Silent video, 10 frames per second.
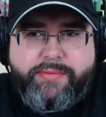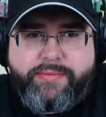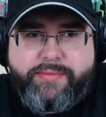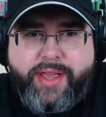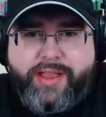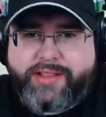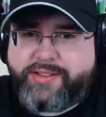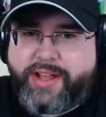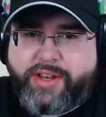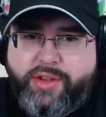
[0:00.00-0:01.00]
yeah, that's
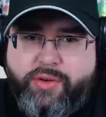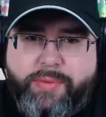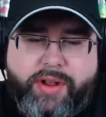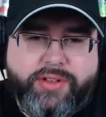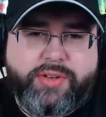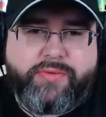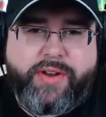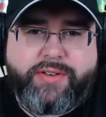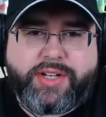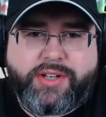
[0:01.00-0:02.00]
on you, but also
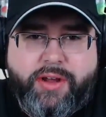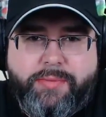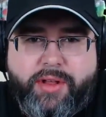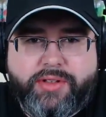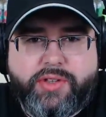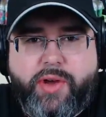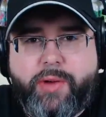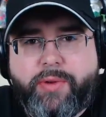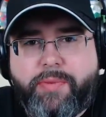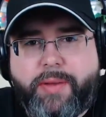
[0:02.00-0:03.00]
very dumb. Also, I
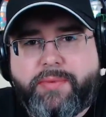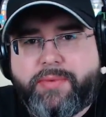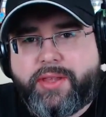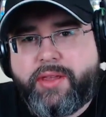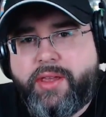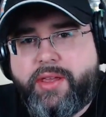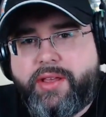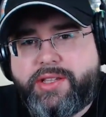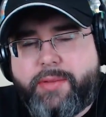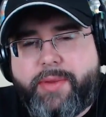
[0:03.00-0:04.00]
would probably tell my